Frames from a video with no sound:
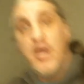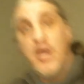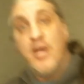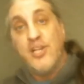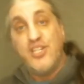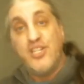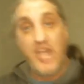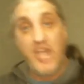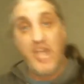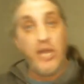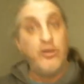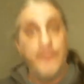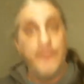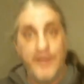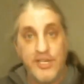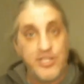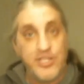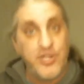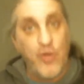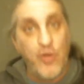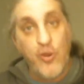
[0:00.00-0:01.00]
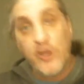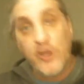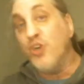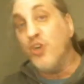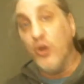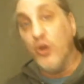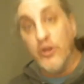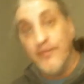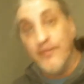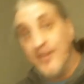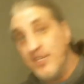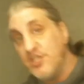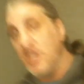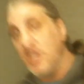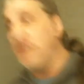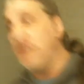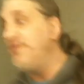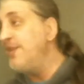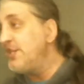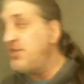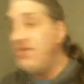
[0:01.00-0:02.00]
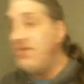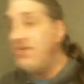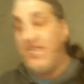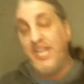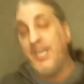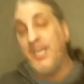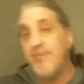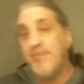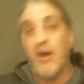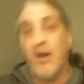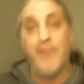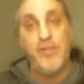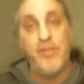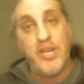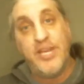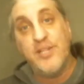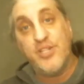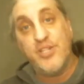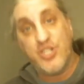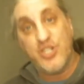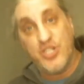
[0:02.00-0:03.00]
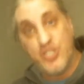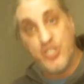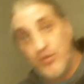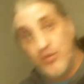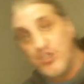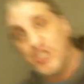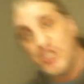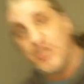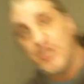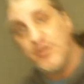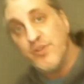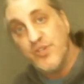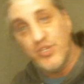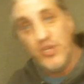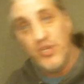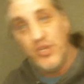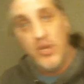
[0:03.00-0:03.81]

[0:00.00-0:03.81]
settlements. Large urban settlements need public institutions